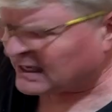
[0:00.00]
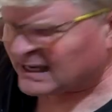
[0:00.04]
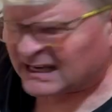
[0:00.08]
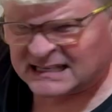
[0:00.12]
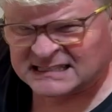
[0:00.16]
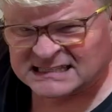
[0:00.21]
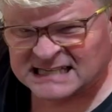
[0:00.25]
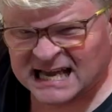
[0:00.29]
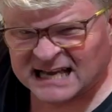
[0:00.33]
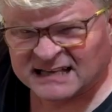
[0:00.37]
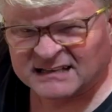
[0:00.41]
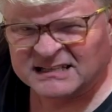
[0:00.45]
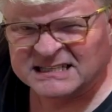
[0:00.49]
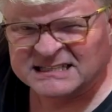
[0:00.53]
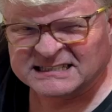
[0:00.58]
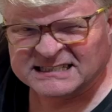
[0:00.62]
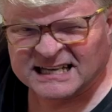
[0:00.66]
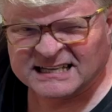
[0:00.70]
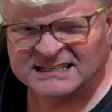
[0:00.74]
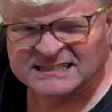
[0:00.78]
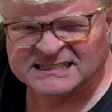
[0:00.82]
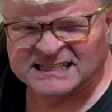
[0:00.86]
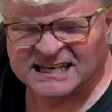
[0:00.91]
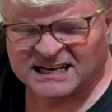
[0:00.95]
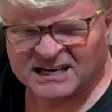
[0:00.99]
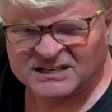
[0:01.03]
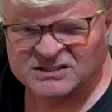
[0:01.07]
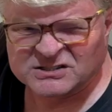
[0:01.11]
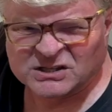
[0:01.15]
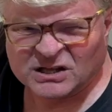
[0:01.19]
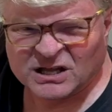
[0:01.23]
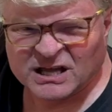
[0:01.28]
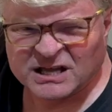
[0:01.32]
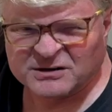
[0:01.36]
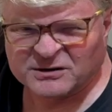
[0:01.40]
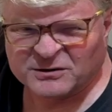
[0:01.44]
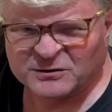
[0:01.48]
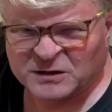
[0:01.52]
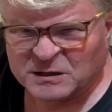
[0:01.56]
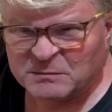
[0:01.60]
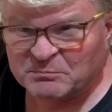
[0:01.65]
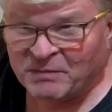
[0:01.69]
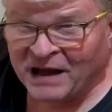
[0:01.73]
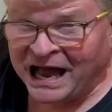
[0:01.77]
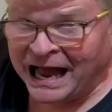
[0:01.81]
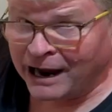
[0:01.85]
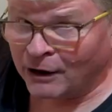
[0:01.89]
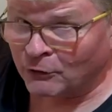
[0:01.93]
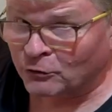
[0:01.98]
exactly 10 seconds later, the
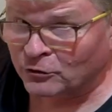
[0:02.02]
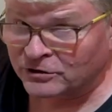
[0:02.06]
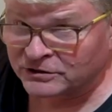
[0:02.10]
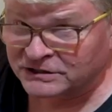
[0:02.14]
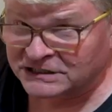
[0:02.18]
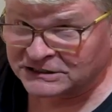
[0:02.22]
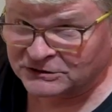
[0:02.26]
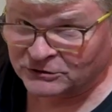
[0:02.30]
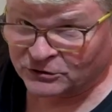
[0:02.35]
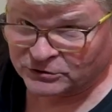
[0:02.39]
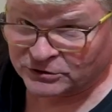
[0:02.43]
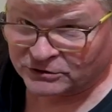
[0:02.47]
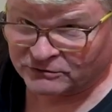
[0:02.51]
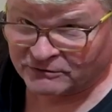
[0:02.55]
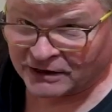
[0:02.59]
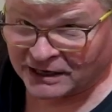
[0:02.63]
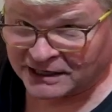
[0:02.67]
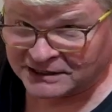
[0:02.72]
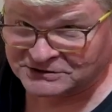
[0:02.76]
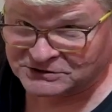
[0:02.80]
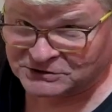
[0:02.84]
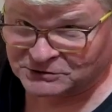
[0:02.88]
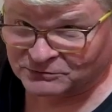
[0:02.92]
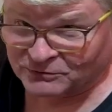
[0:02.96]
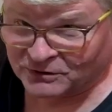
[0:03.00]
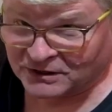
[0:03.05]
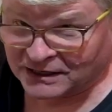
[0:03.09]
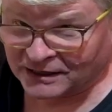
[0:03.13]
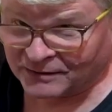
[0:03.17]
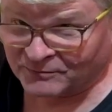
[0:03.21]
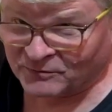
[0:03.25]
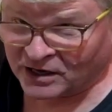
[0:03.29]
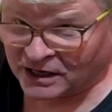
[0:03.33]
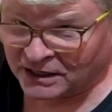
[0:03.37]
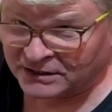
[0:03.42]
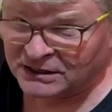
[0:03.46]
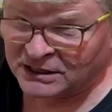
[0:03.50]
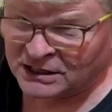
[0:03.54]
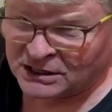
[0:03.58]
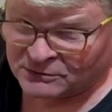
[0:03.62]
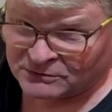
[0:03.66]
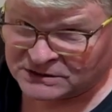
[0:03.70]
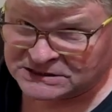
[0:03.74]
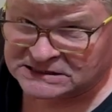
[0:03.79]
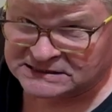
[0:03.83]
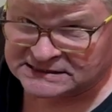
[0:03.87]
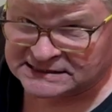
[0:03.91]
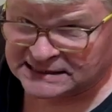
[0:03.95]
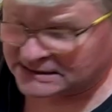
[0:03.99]
power deodorizer will come on,
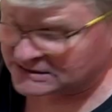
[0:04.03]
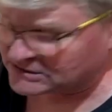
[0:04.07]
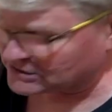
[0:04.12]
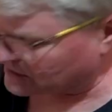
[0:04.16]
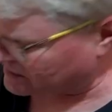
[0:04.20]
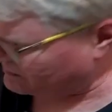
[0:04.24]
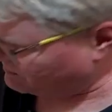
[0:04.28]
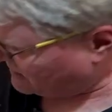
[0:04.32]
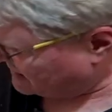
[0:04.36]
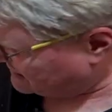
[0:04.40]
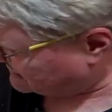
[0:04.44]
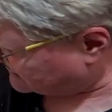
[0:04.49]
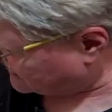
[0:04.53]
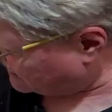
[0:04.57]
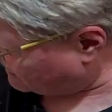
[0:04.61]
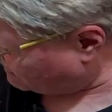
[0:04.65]
which essentially means they